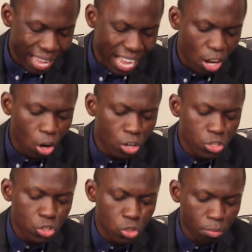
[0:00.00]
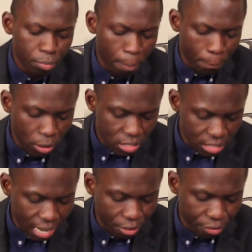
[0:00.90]
and consumed the burnt
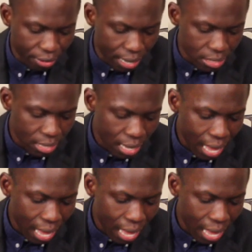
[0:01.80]
sacrifice,